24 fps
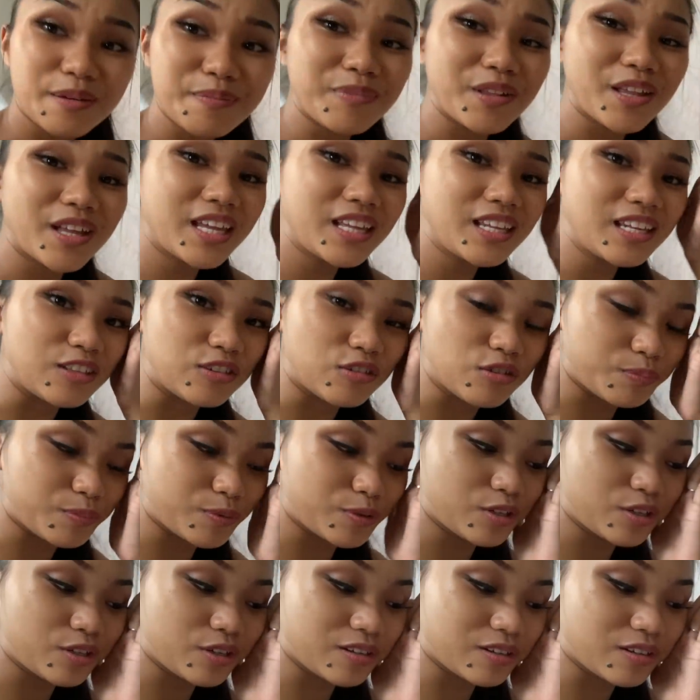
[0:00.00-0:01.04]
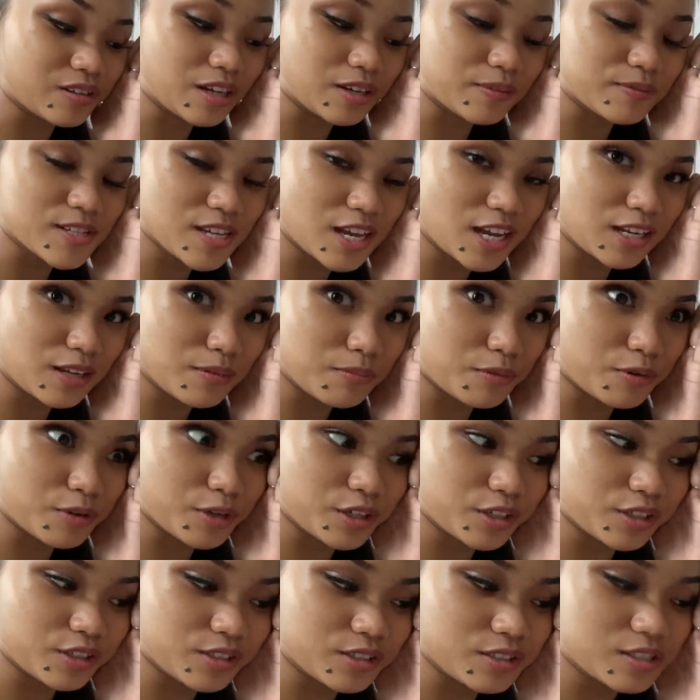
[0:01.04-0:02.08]
I'm planning not to put her gloves
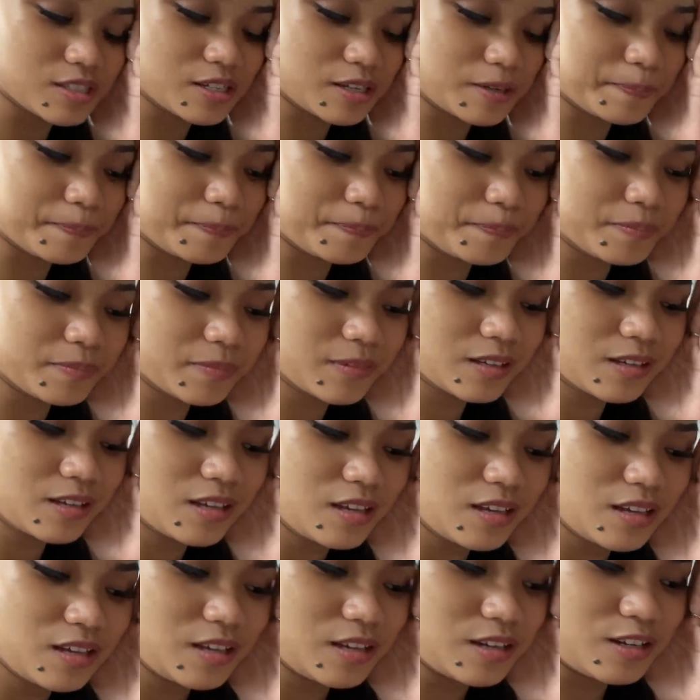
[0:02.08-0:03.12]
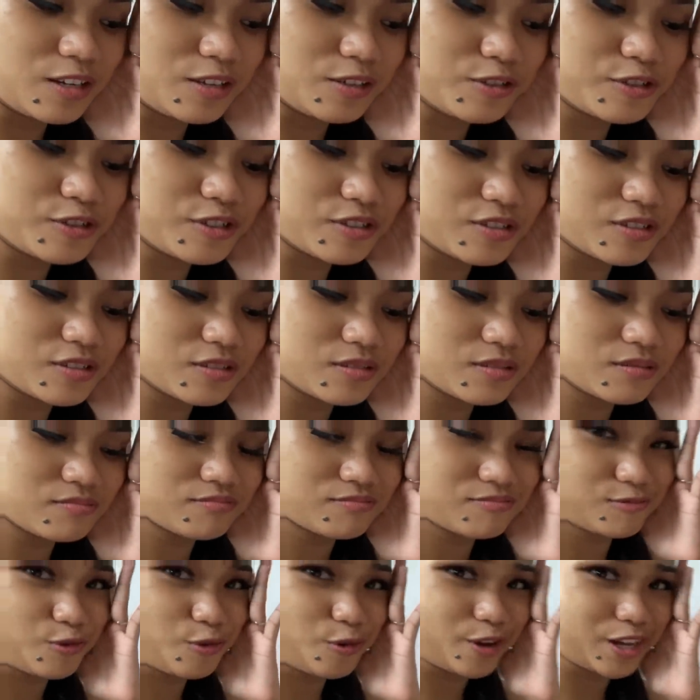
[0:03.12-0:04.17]
anymore, because you know, she's
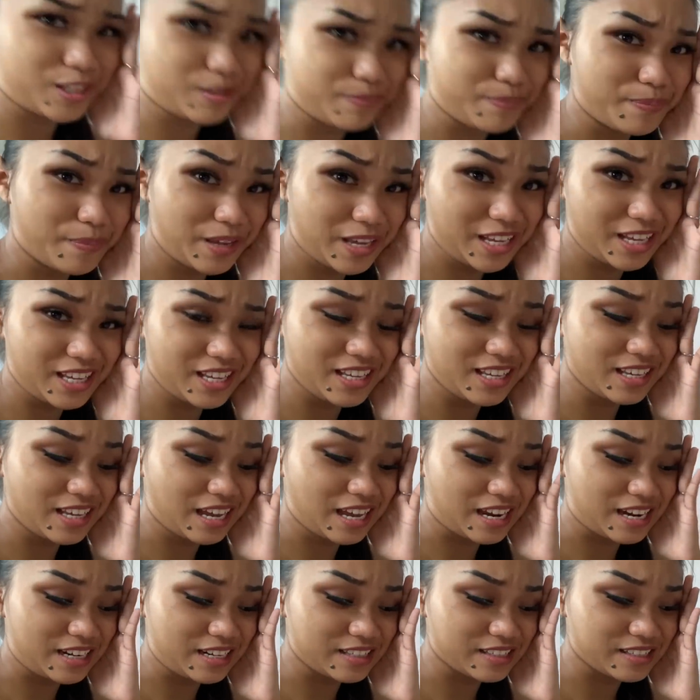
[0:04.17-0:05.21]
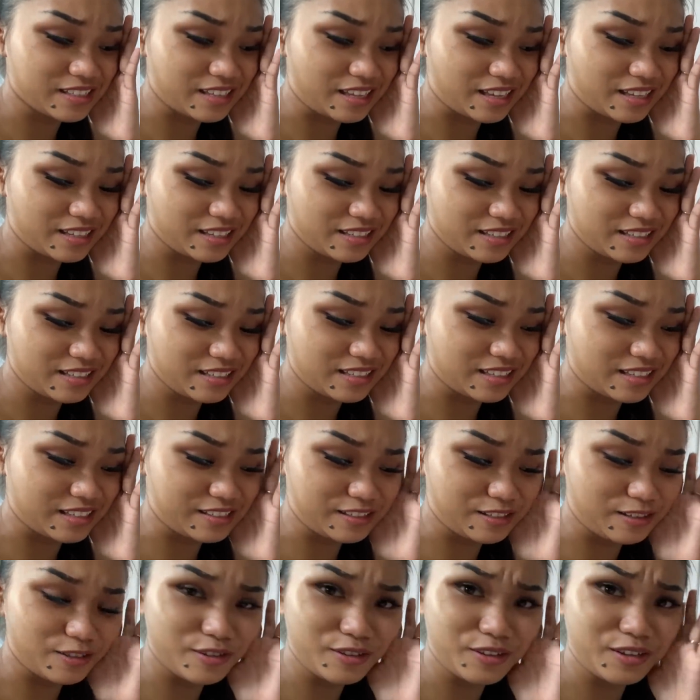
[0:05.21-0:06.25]
quite big, and it's like it
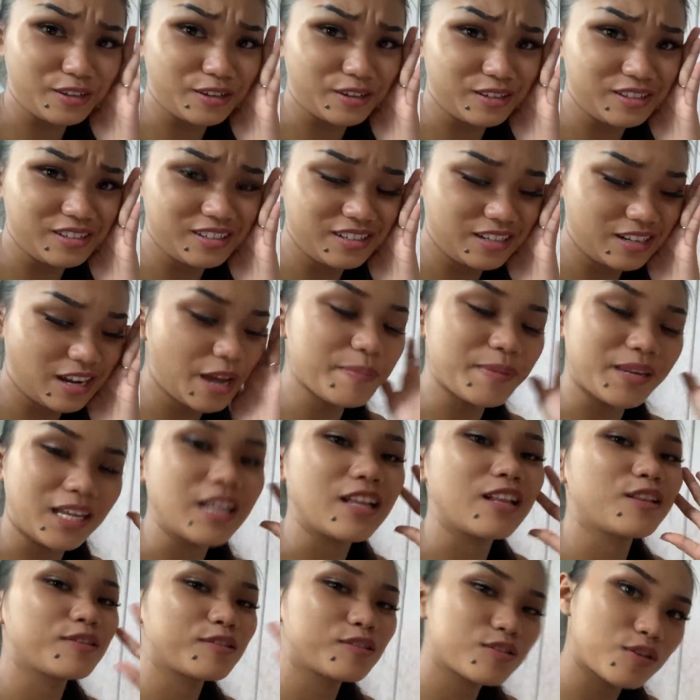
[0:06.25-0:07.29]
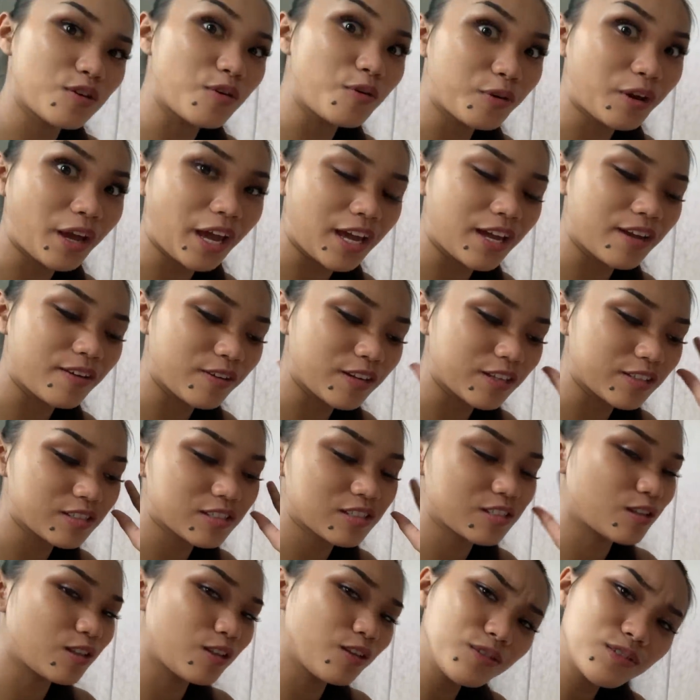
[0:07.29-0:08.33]
doesn't look good. I mean, it looks okay, but it
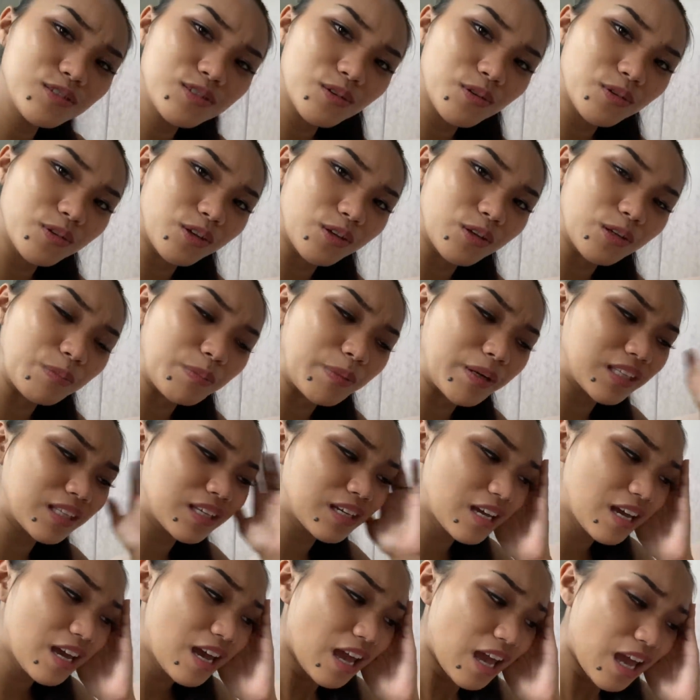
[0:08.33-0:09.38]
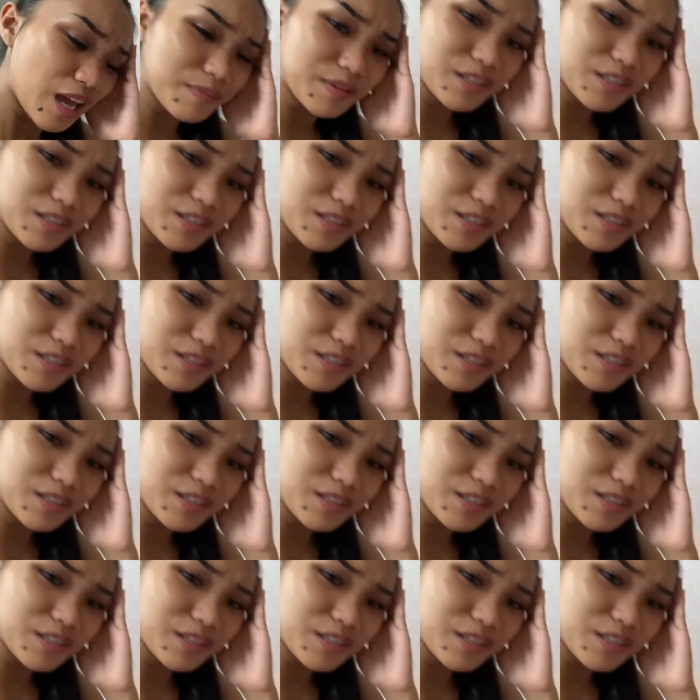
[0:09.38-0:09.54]
looks so cute. But I